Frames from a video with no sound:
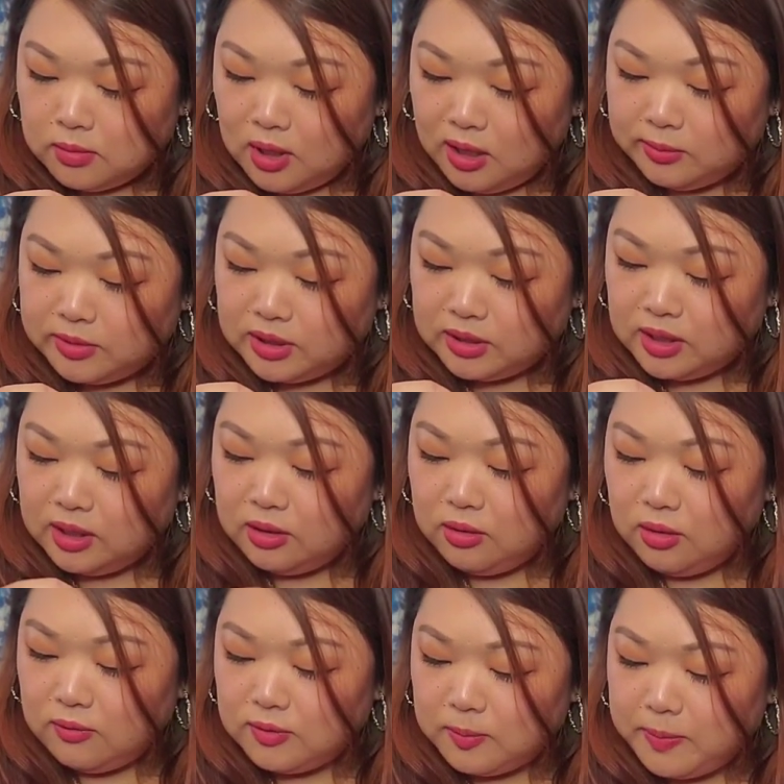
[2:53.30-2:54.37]
I'm the leader
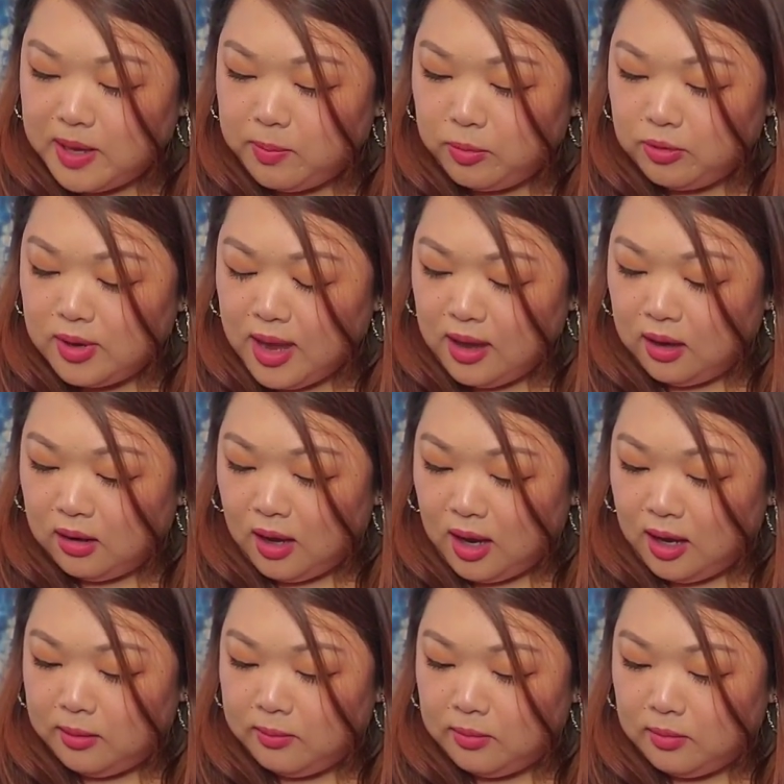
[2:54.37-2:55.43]
of the PAPERGANG.
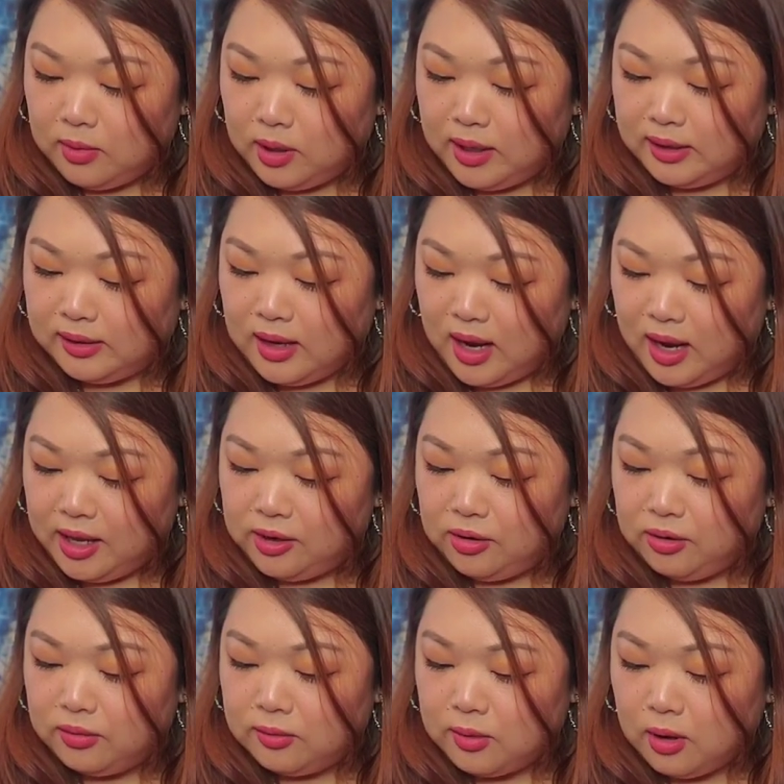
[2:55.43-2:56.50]
I'm an
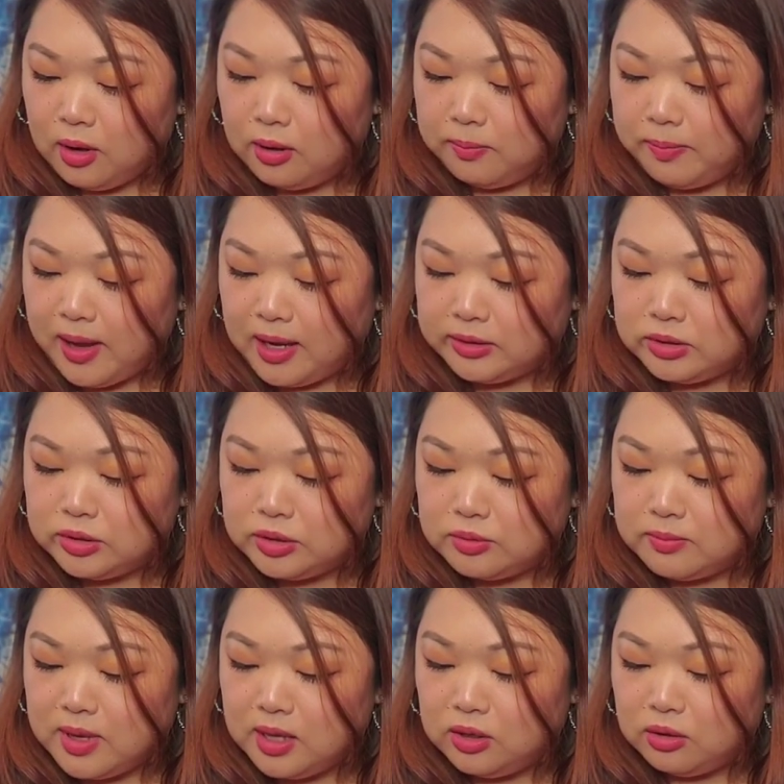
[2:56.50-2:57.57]
iron on patch to
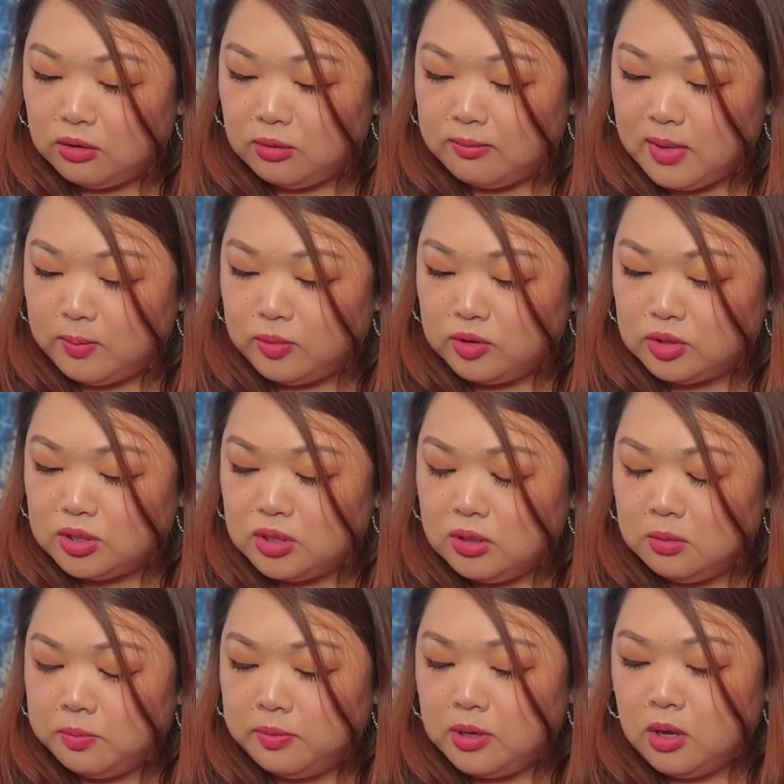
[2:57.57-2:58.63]
make your
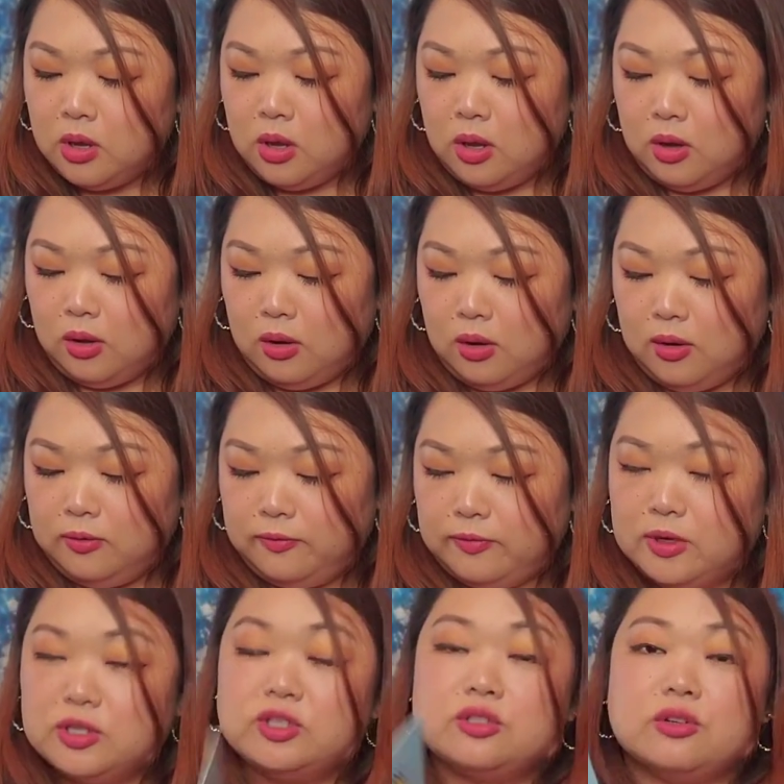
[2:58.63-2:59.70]
membership
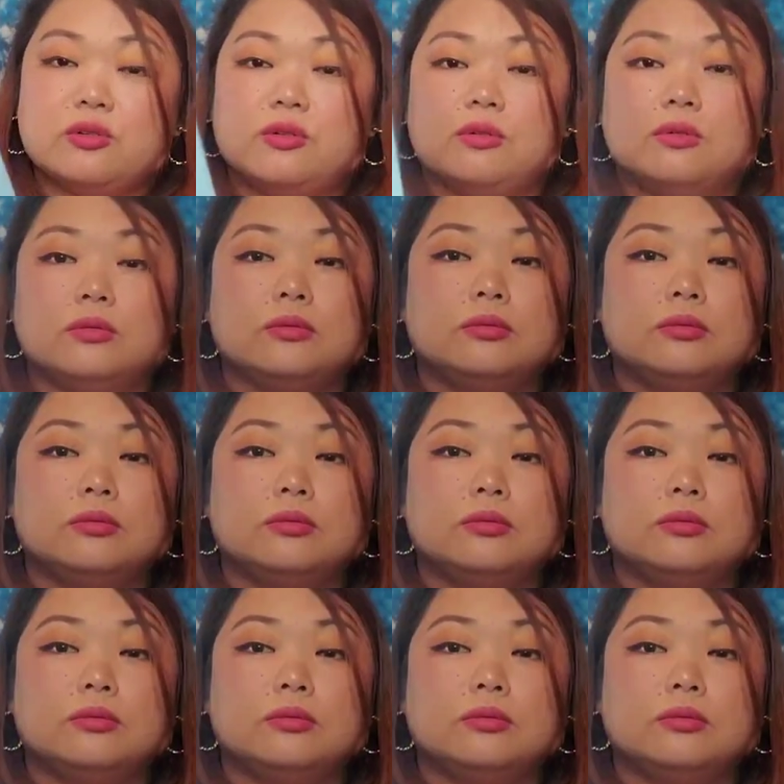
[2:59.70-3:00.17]
official.